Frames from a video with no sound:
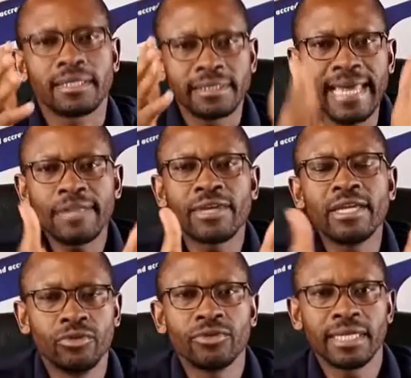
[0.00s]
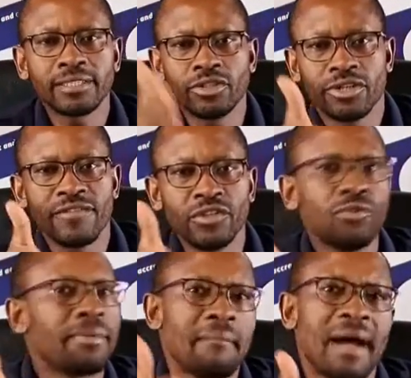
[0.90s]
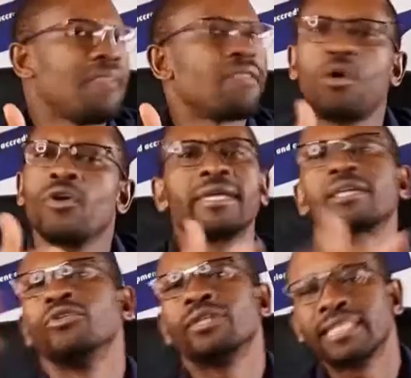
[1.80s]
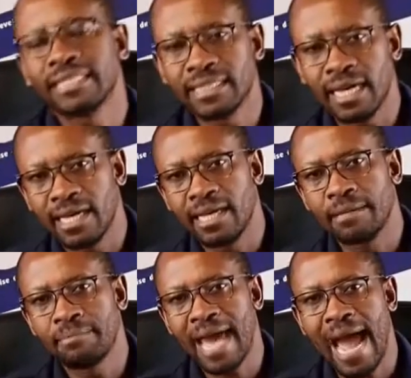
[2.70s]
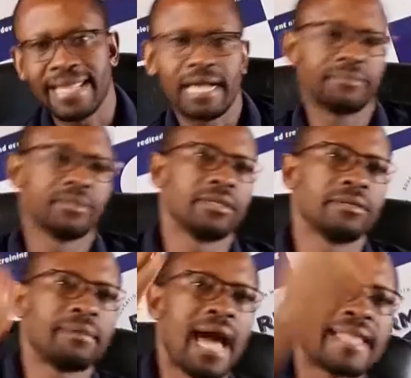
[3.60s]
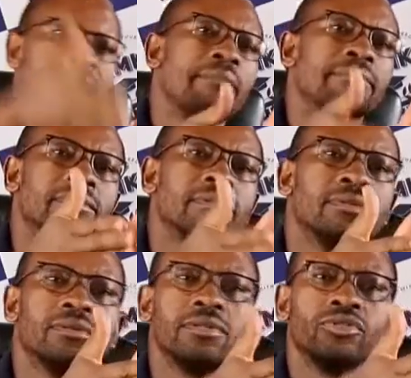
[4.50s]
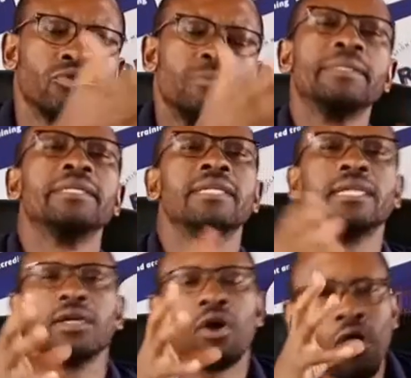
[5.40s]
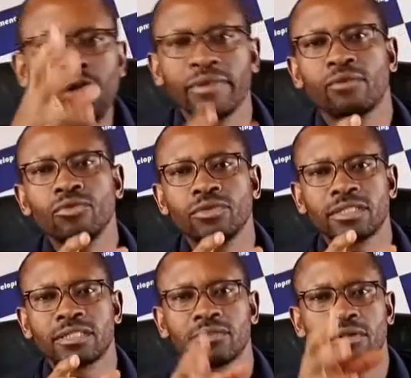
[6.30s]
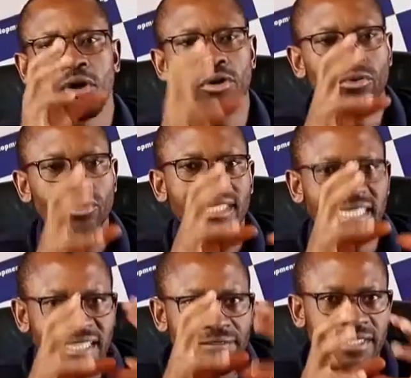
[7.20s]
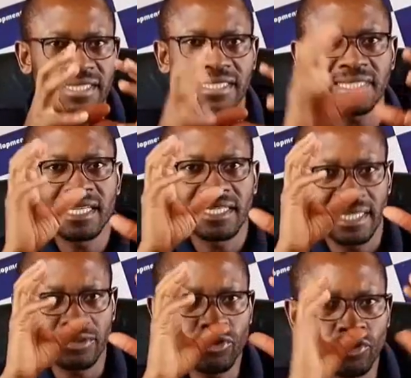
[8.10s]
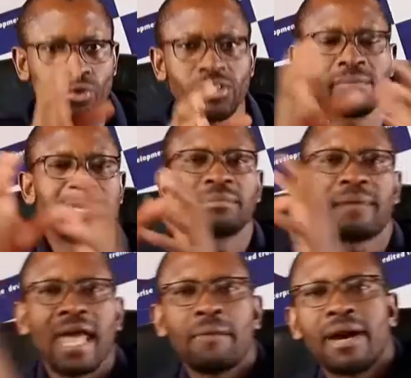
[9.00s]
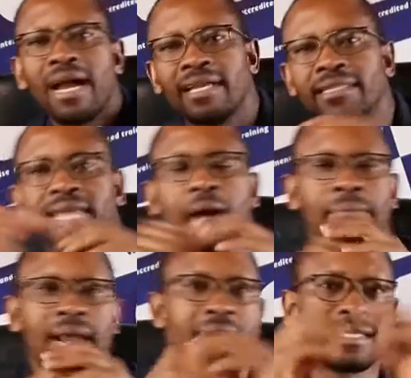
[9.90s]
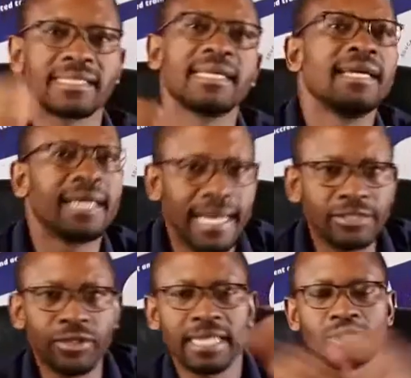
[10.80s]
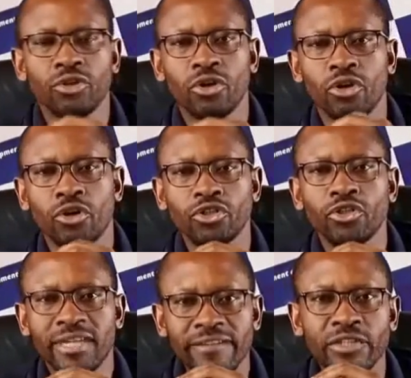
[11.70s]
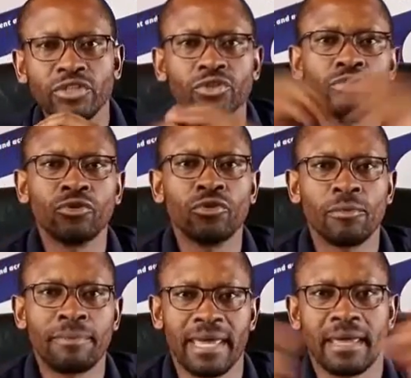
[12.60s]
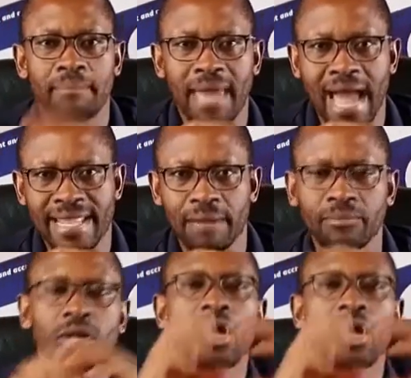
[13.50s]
Then you can look at your revenue per month, or you can look at it per annum. Per annum, it will be all goods and services that you sold multiplied by their price, and you get your revenue per annum.